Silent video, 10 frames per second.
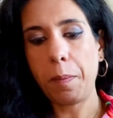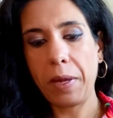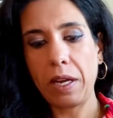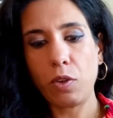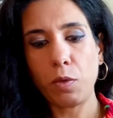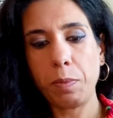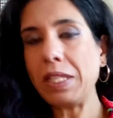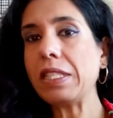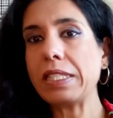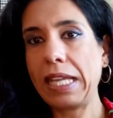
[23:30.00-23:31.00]
pattern
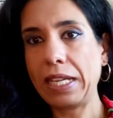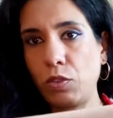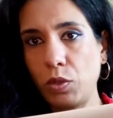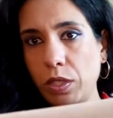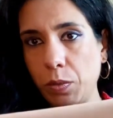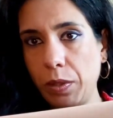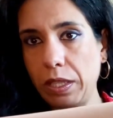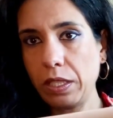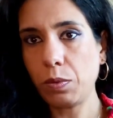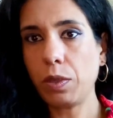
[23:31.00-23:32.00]
piece Tetris with
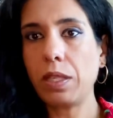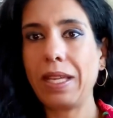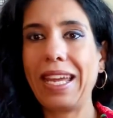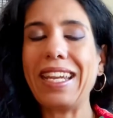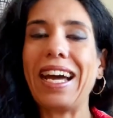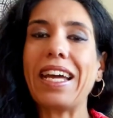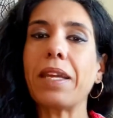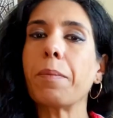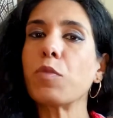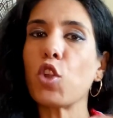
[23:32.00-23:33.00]
this one, and I
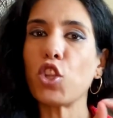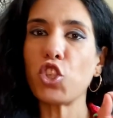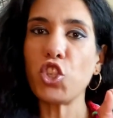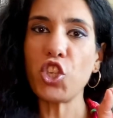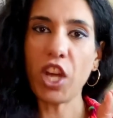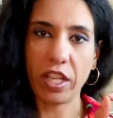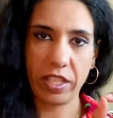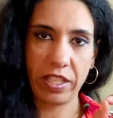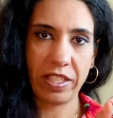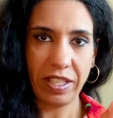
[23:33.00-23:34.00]
am
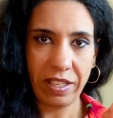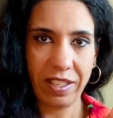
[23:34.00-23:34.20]
just